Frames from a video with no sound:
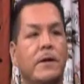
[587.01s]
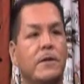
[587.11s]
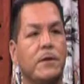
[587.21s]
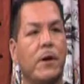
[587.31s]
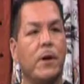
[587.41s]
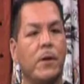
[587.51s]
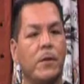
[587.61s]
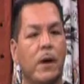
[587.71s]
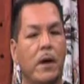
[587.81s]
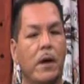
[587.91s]

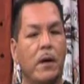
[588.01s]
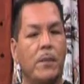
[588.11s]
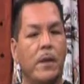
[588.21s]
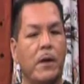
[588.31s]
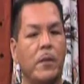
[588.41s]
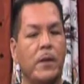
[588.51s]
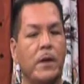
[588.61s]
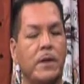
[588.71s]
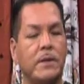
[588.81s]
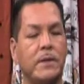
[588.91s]
So um, there
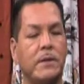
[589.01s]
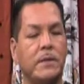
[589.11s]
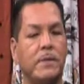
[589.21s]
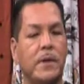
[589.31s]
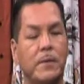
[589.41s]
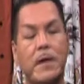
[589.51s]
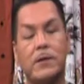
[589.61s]
was. It was